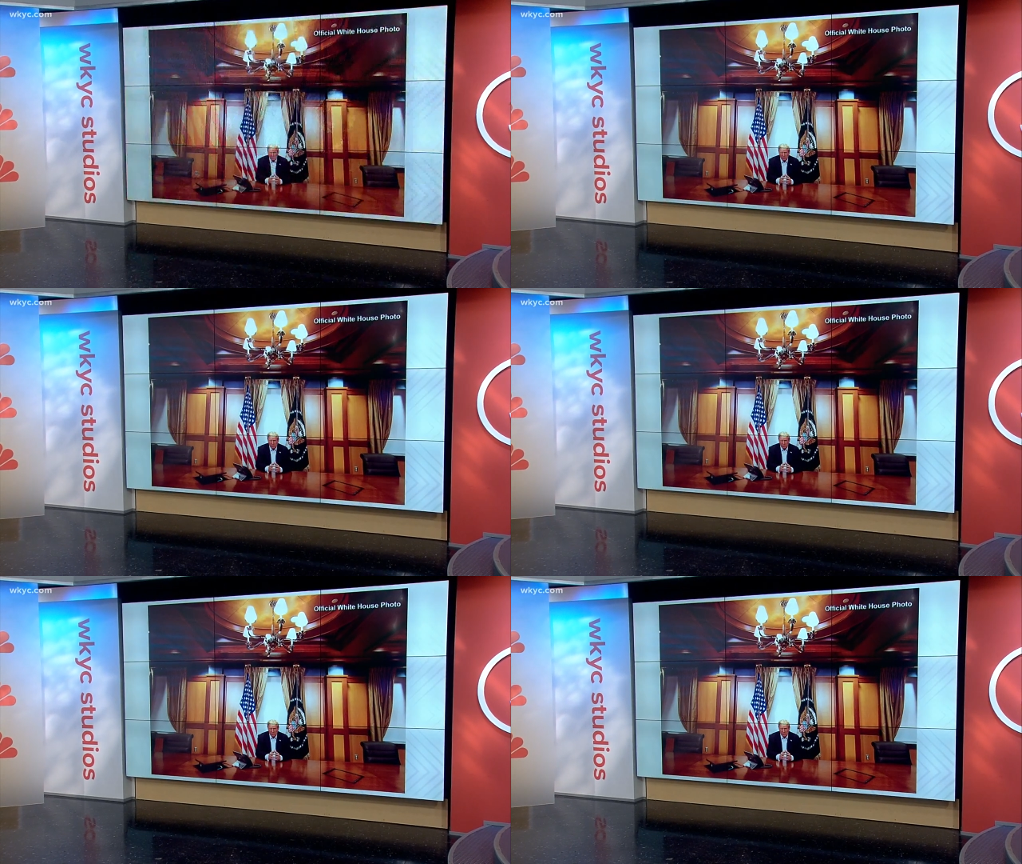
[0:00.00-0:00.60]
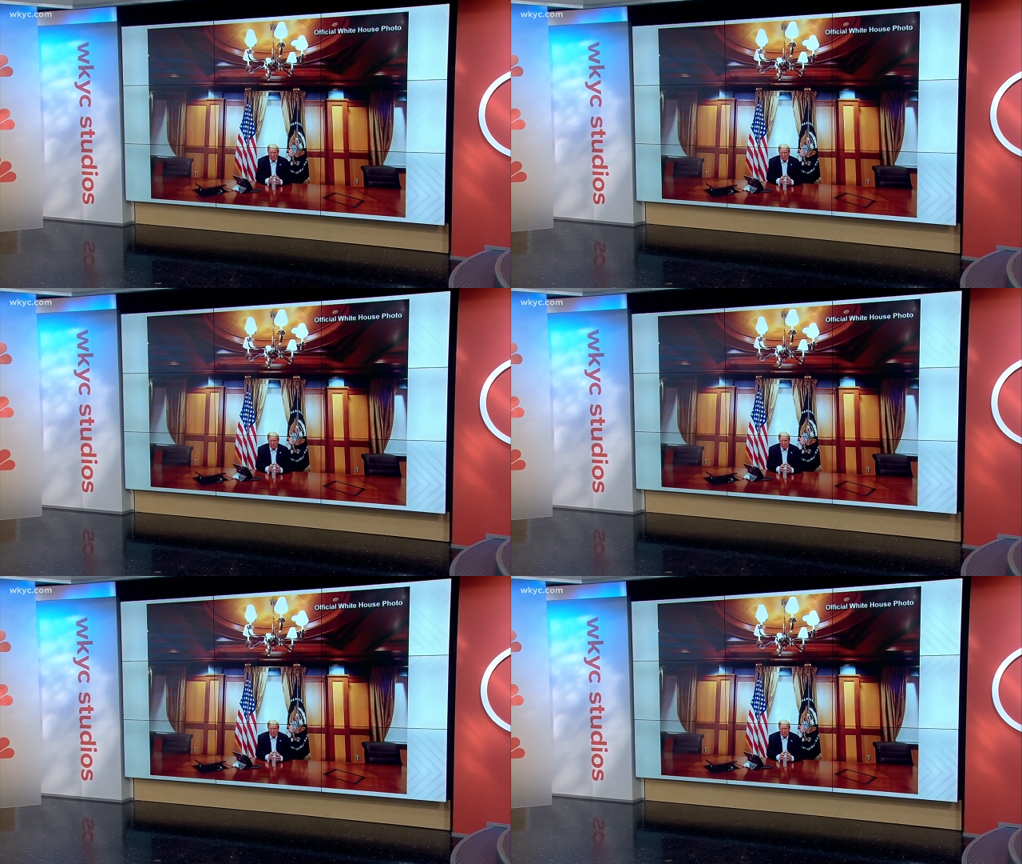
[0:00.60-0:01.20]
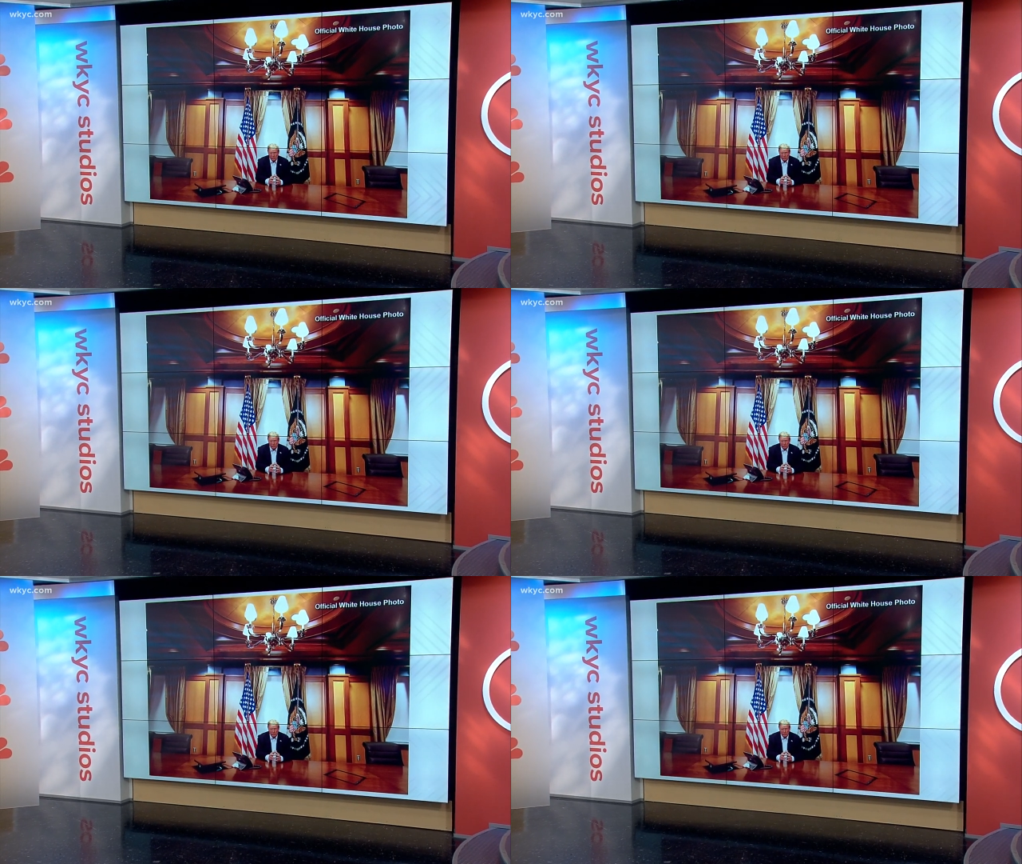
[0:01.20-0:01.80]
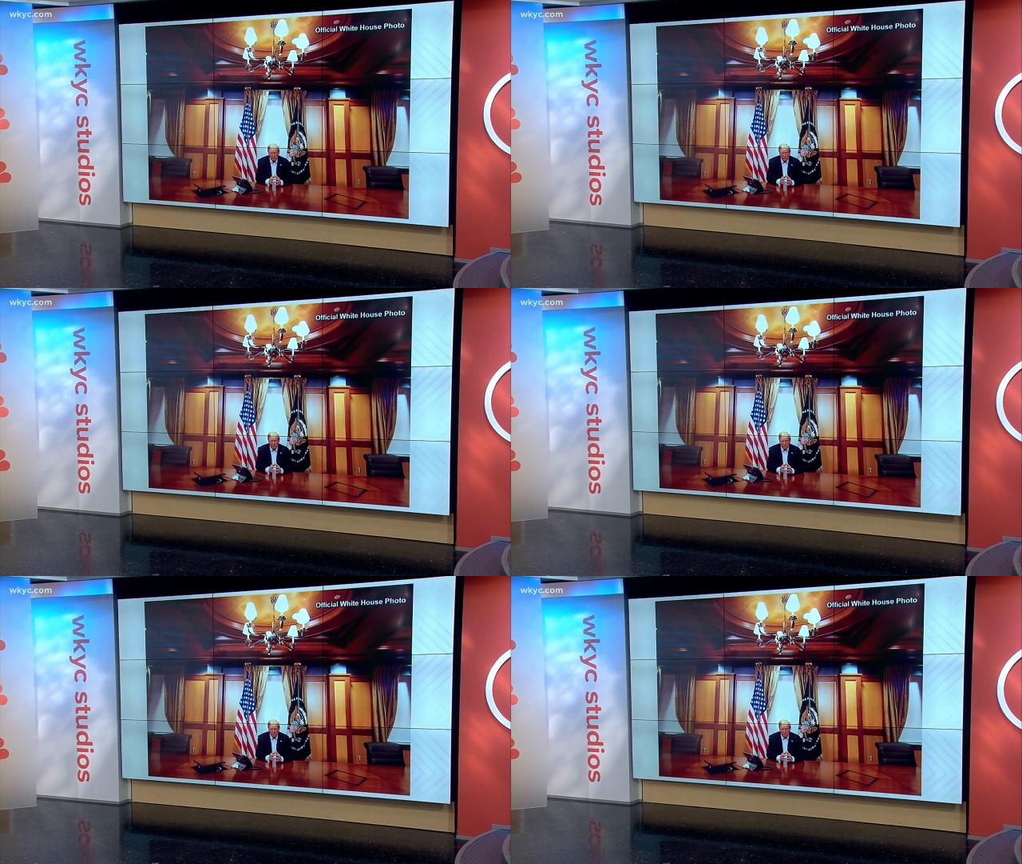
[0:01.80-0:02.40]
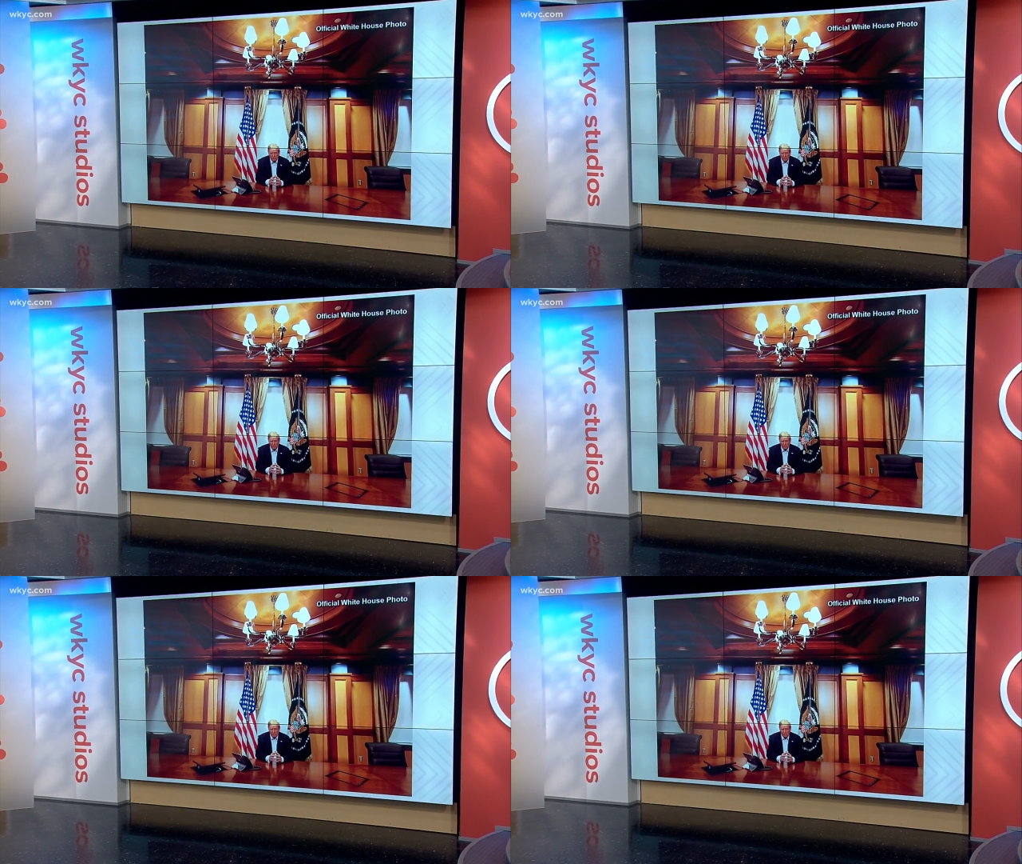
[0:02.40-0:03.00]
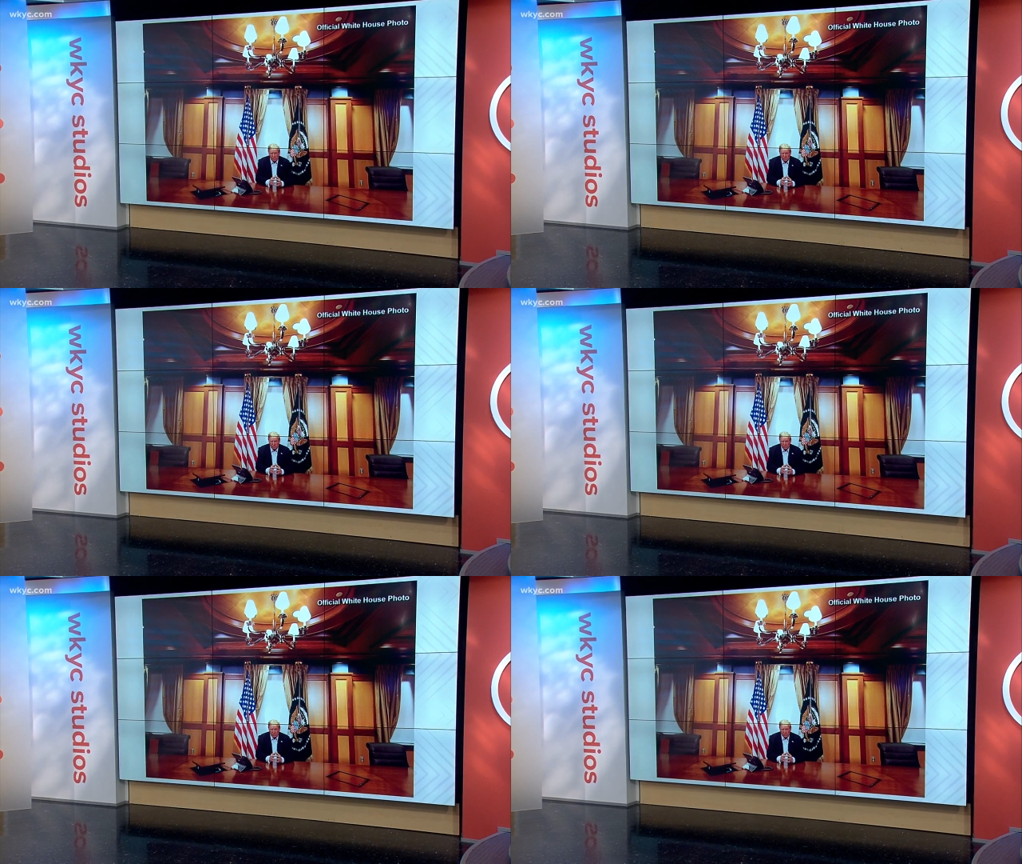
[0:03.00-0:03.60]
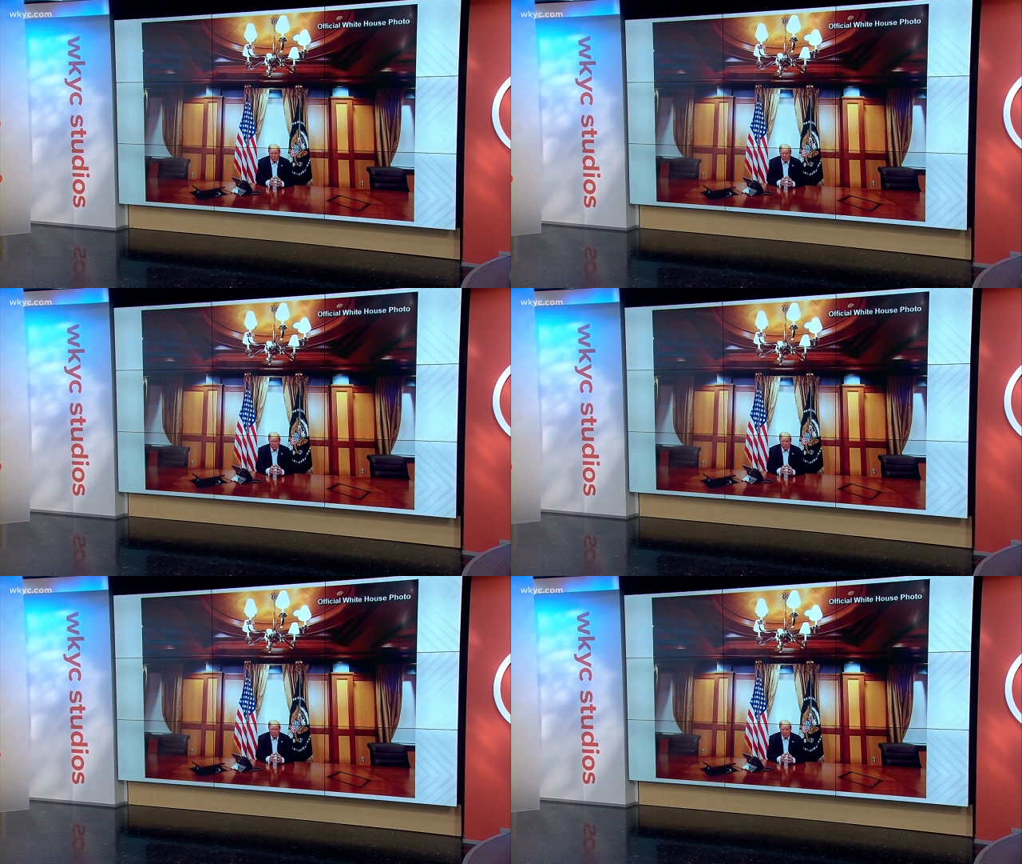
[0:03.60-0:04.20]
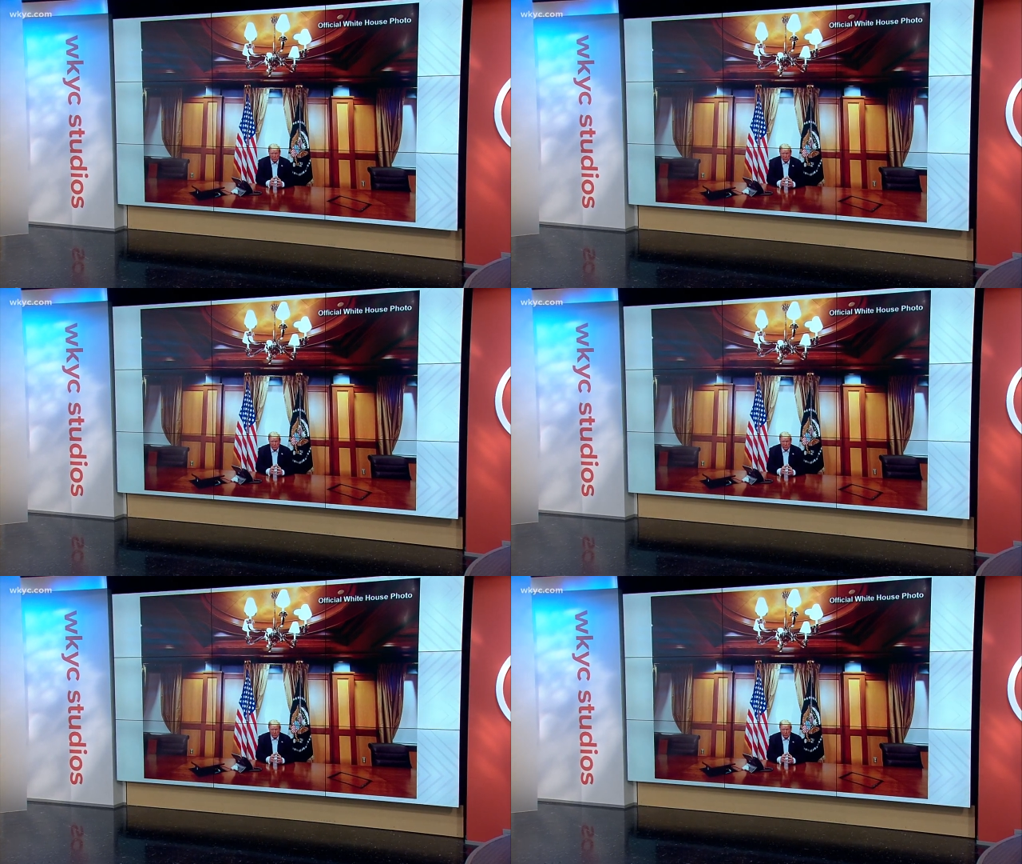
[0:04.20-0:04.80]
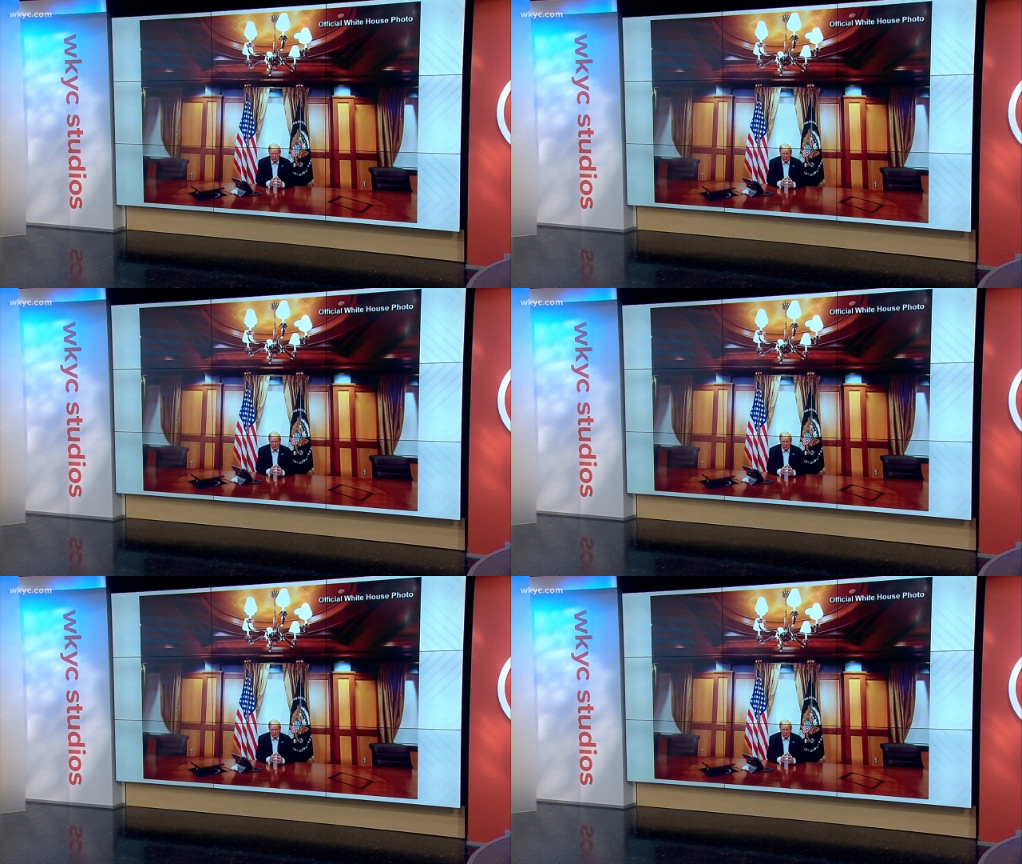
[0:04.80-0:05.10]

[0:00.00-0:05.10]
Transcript: Nobody's mouth can be seen.